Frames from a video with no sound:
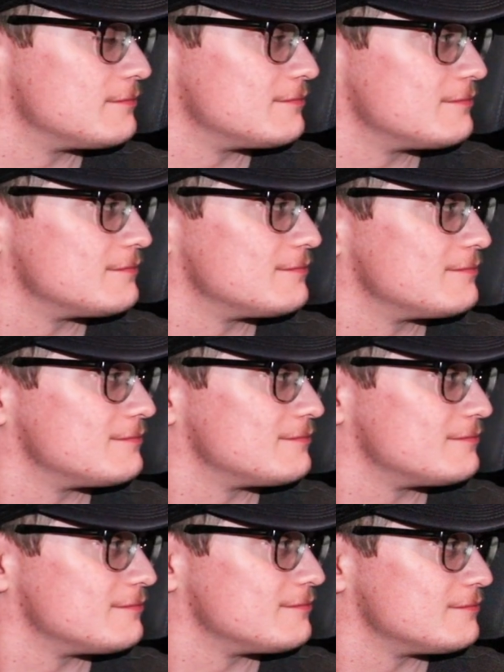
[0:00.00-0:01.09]

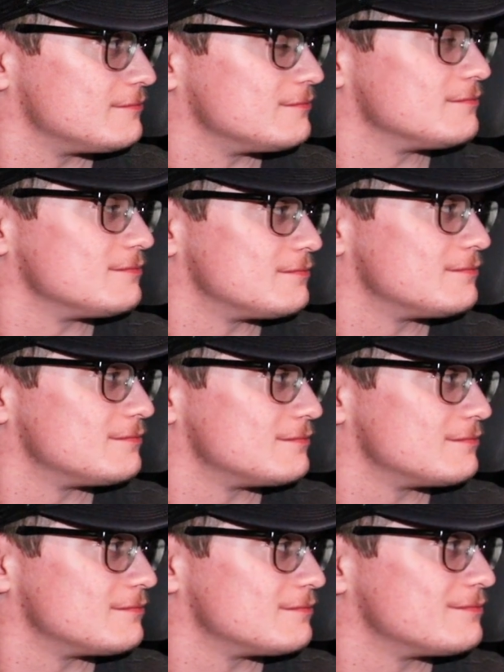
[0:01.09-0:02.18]

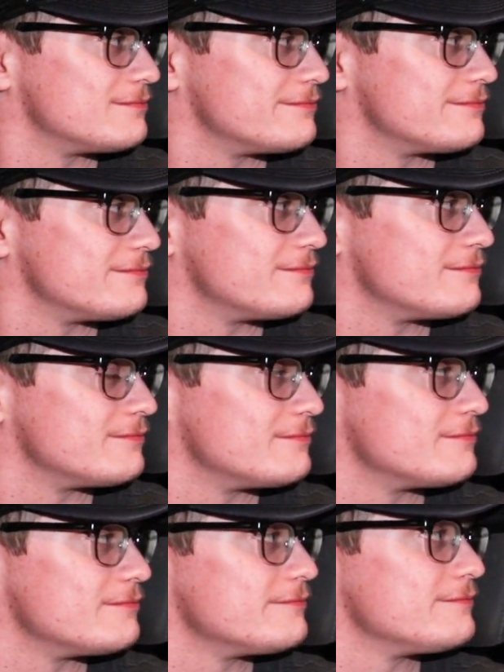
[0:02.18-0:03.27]

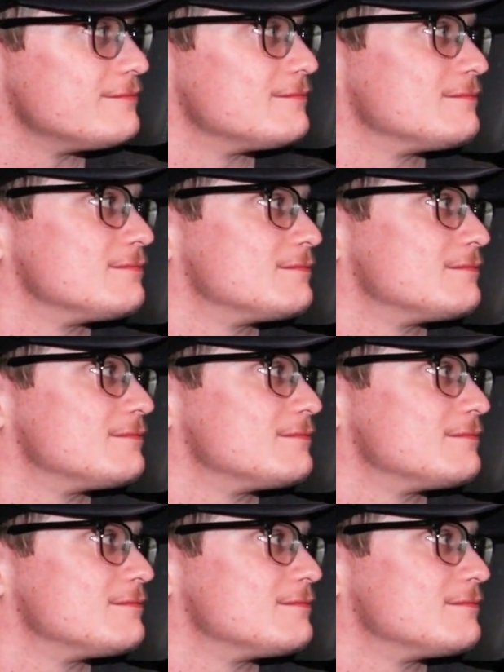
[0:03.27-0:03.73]
(not speaking)